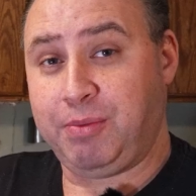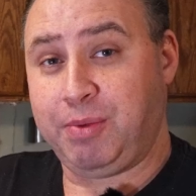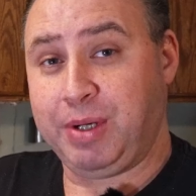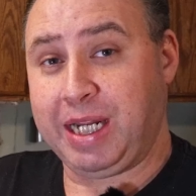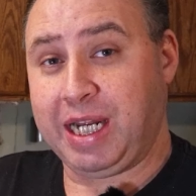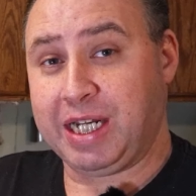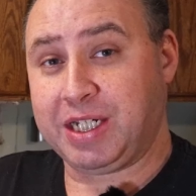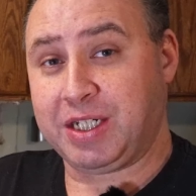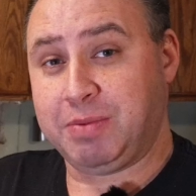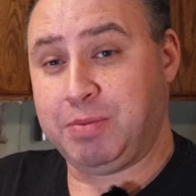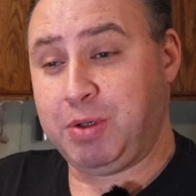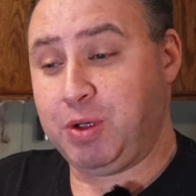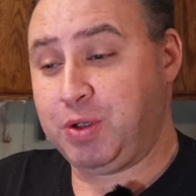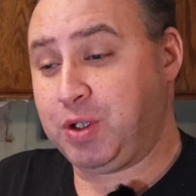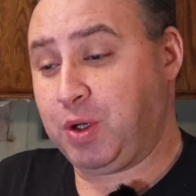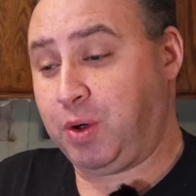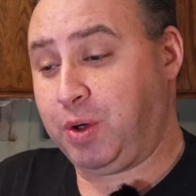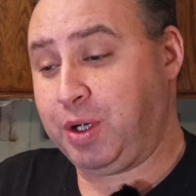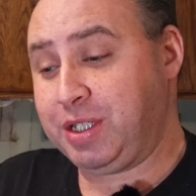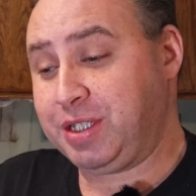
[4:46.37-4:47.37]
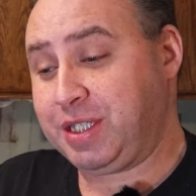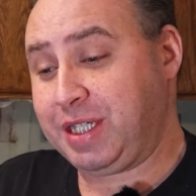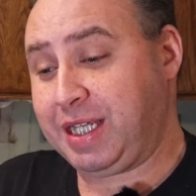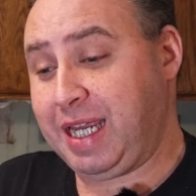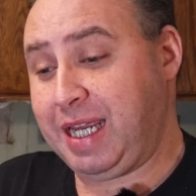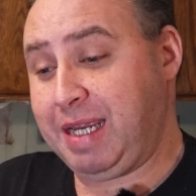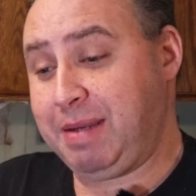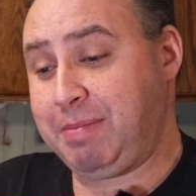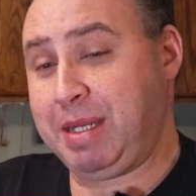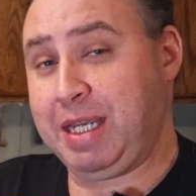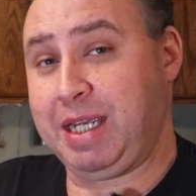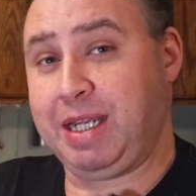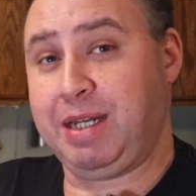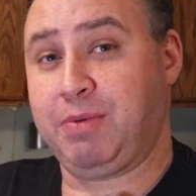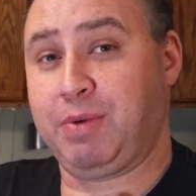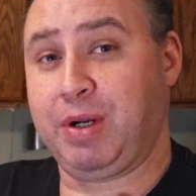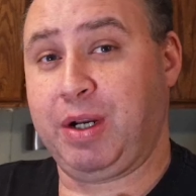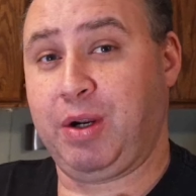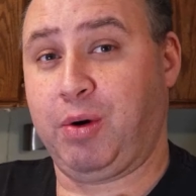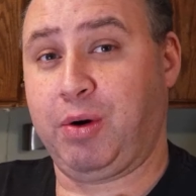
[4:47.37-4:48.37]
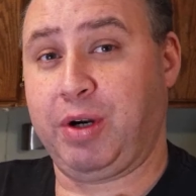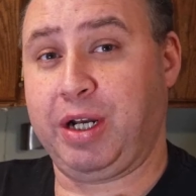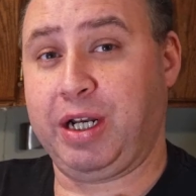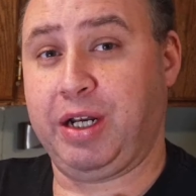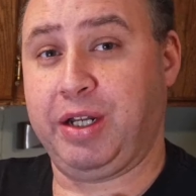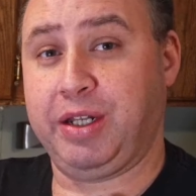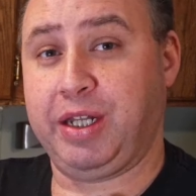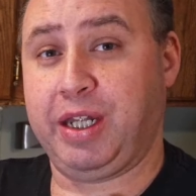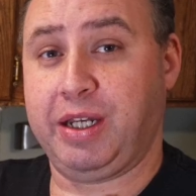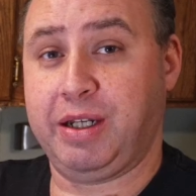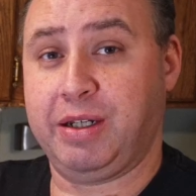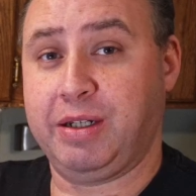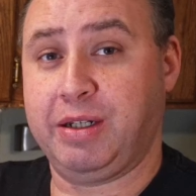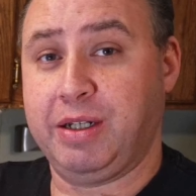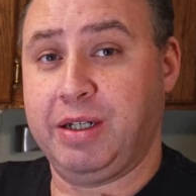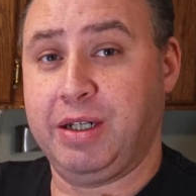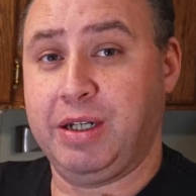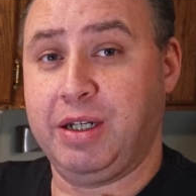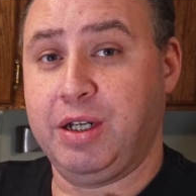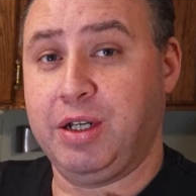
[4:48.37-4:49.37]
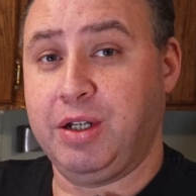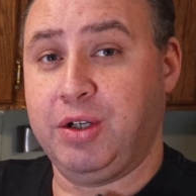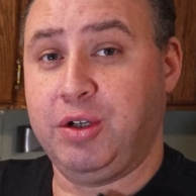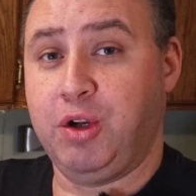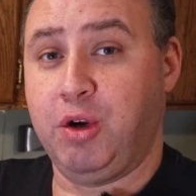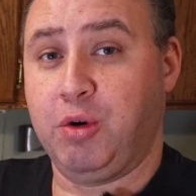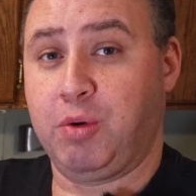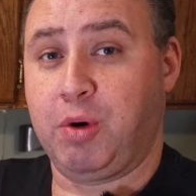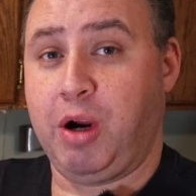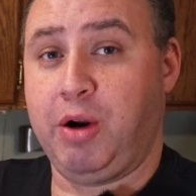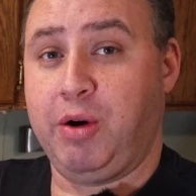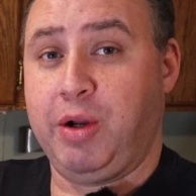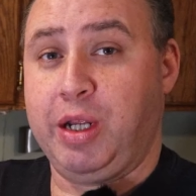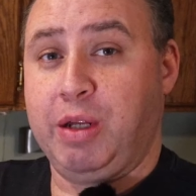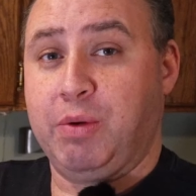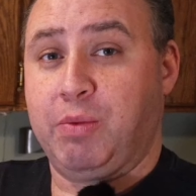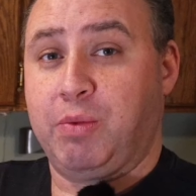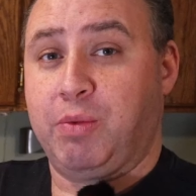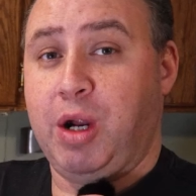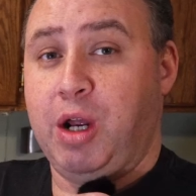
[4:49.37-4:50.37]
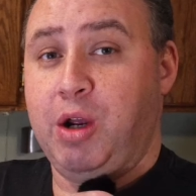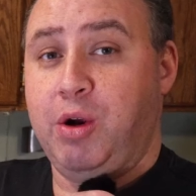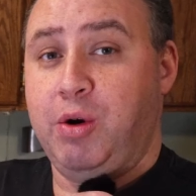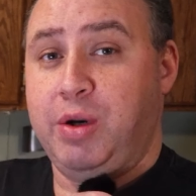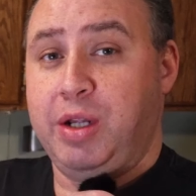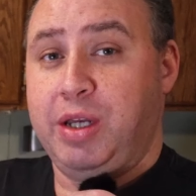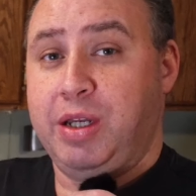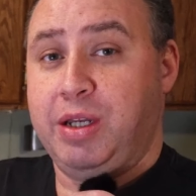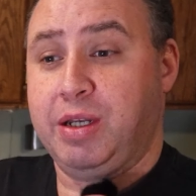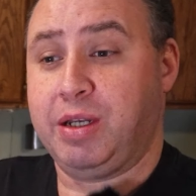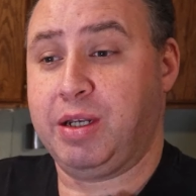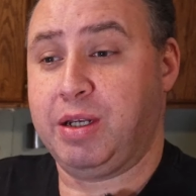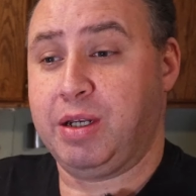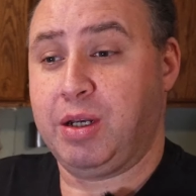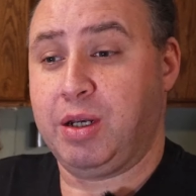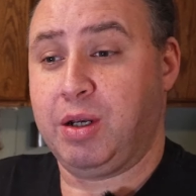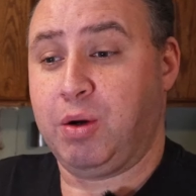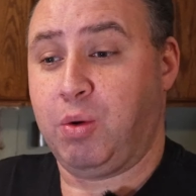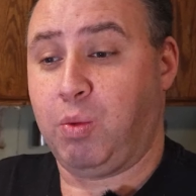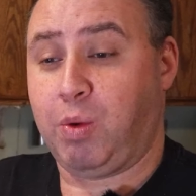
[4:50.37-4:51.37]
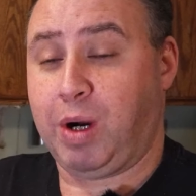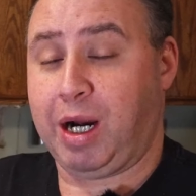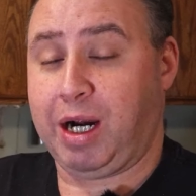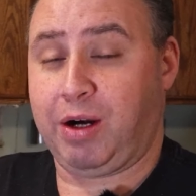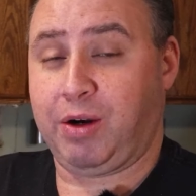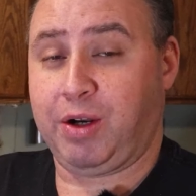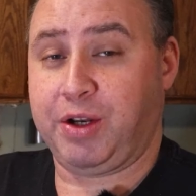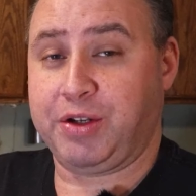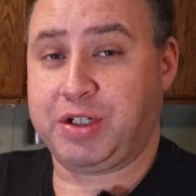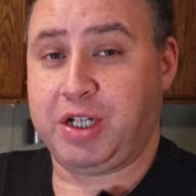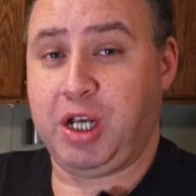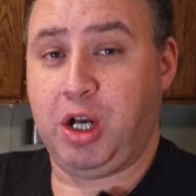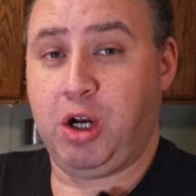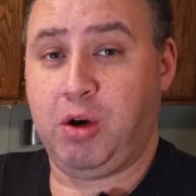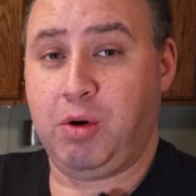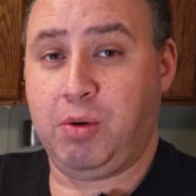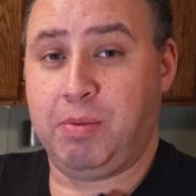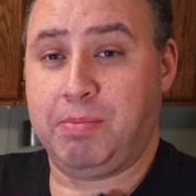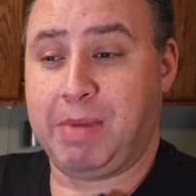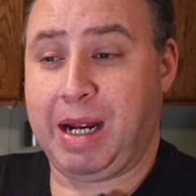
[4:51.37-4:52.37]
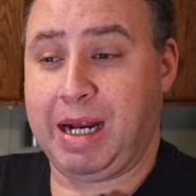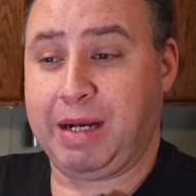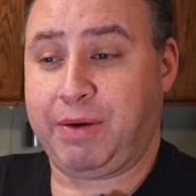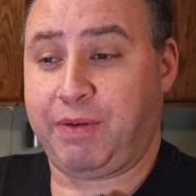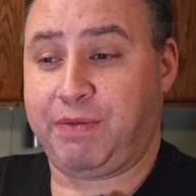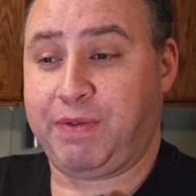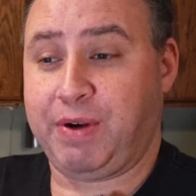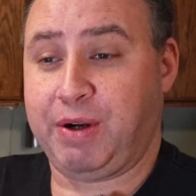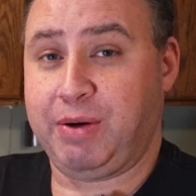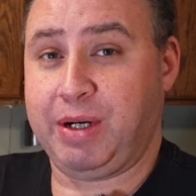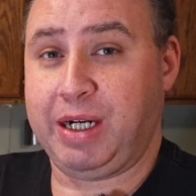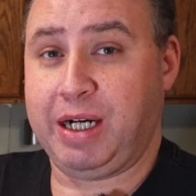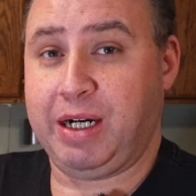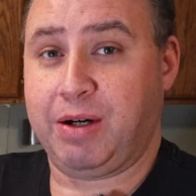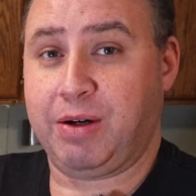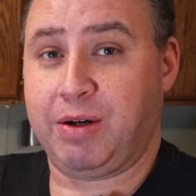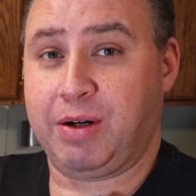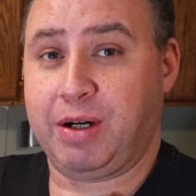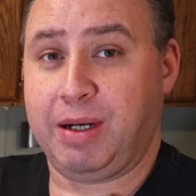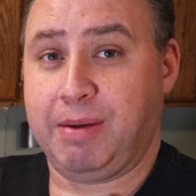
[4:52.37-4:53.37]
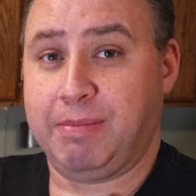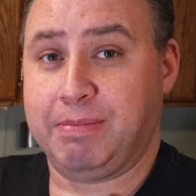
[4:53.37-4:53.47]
We got some new toys that came in, recording on the new Rode Wireless Go microphone here.